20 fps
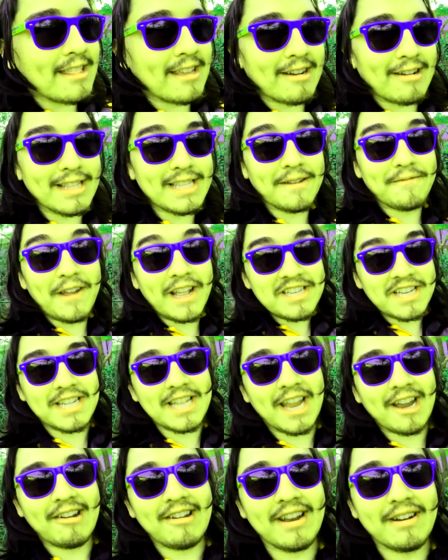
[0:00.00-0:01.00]
in there. It's a
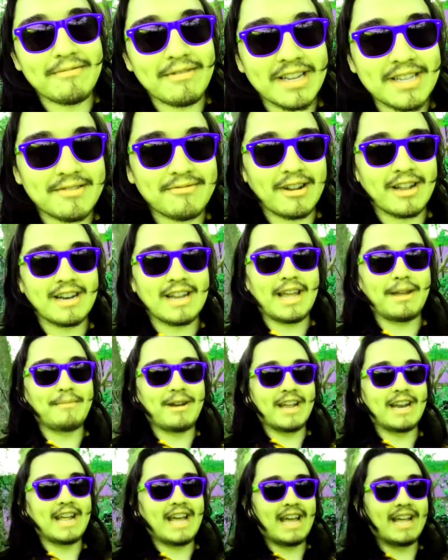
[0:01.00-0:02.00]
vegetarian restaurant, I
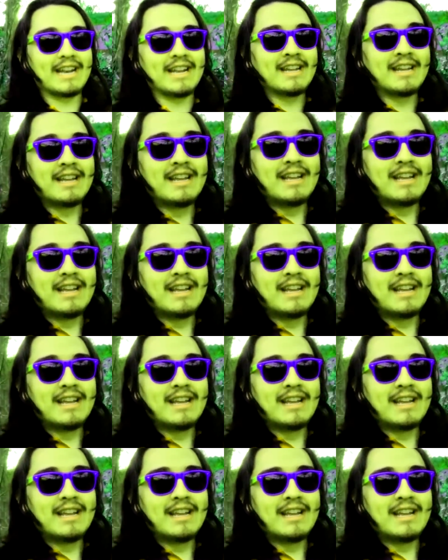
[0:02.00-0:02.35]
might add.